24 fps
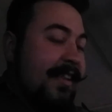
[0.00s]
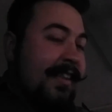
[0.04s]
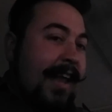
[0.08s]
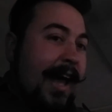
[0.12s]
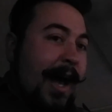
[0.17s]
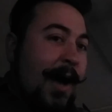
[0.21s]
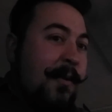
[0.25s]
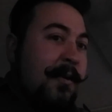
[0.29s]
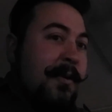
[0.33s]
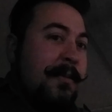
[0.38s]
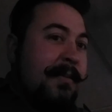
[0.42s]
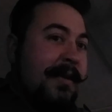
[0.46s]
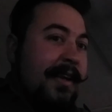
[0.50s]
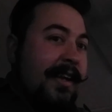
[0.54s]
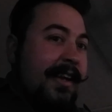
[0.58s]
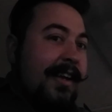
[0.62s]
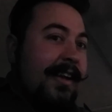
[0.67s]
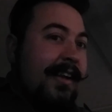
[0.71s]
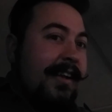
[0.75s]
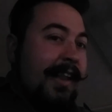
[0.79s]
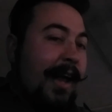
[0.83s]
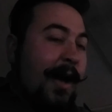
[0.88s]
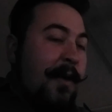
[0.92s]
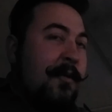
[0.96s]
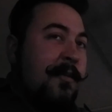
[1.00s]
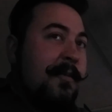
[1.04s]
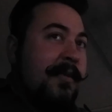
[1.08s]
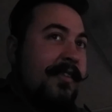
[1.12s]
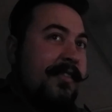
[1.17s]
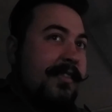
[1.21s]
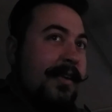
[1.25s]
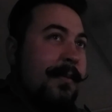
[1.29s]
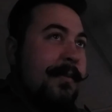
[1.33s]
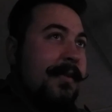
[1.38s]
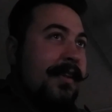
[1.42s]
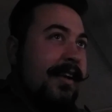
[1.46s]
That would be that would be
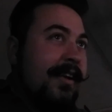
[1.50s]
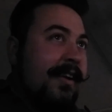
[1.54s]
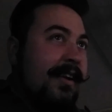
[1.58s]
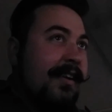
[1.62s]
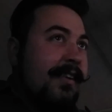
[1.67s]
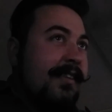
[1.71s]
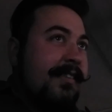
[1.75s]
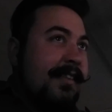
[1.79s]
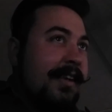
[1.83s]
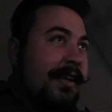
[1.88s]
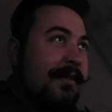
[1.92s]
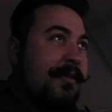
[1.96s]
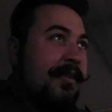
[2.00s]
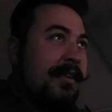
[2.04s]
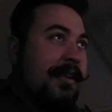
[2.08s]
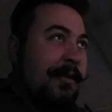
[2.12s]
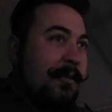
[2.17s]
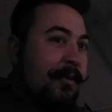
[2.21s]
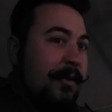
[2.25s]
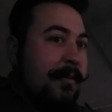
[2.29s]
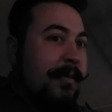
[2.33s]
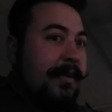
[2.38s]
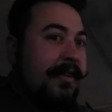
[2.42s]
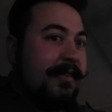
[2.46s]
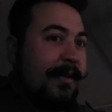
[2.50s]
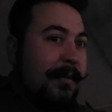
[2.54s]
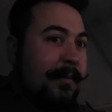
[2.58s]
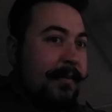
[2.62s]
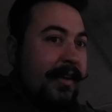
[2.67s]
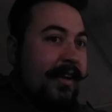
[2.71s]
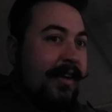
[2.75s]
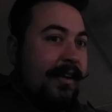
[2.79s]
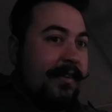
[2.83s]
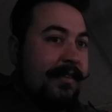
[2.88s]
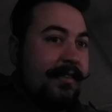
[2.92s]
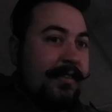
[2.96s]
something else. That really would be something
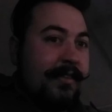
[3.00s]
Hi, else.